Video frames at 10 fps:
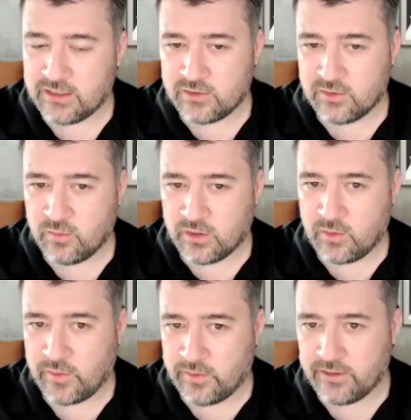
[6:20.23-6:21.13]
And so we're
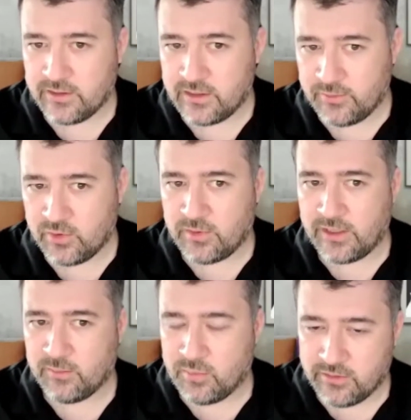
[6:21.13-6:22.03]
querying the
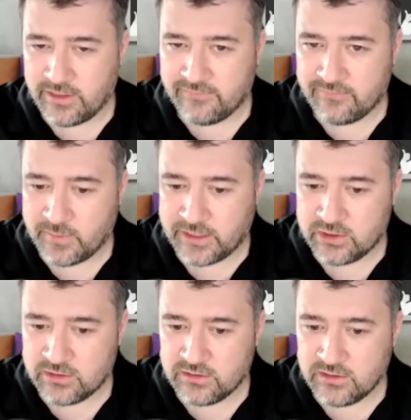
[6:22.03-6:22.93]
WMI to pull that
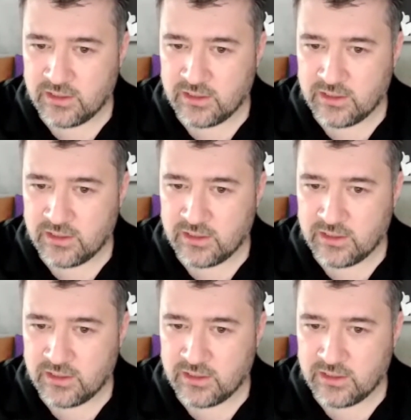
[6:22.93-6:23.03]
information.